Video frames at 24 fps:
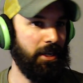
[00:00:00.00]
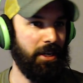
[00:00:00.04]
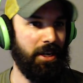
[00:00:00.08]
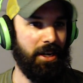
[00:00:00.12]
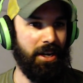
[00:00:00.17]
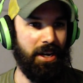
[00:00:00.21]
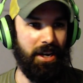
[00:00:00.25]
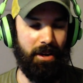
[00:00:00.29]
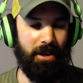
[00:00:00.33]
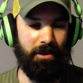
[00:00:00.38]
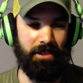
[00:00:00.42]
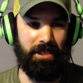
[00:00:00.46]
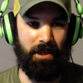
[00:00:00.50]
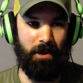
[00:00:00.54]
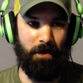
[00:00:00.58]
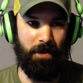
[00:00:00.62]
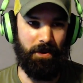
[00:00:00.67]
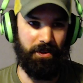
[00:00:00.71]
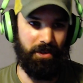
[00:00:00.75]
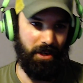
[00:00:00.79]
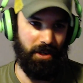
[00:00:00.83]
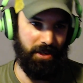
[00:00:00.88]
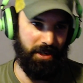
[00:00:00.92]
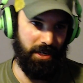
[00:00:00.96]
I was out in the
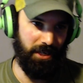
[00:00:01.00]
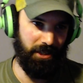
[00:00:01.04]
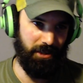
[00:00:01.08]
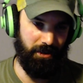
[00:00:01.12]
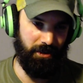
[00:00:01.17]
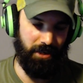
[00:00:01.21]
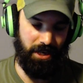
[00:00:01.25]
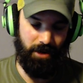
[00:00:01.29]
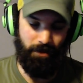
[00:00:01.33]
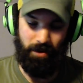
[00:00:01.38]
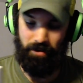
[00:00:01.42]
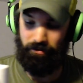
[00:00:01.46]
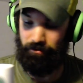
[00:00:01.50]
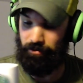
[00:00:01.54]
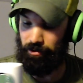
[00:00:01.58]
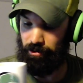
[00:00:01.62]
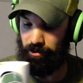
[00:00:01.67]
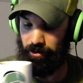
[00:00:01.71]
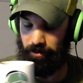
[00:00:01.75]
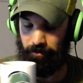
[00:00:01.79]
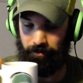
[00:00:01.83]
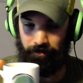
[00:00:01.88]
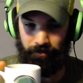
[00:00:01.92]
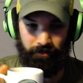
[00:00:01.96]
sun yesterday. I went fishing,
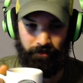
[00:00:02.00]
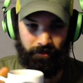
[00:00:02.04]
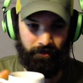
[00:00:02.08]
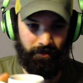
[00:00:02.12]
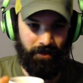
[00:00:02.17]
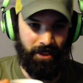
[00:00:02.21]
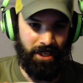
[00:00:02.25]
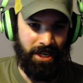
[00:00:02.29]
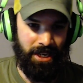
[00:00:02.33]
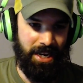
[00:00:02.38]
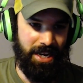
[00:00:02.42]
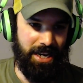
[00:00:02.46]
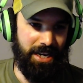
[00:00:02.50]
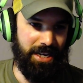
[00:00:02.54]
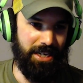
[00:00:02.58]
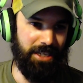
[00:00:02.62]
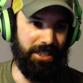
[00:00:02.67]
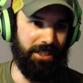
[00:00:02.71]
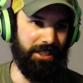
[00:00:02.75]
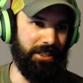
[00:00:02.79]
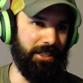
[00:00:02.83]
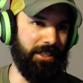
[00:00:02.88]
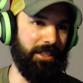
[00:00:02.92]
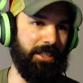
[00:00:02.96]
and
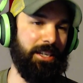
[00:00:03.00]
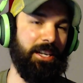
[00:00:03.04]
it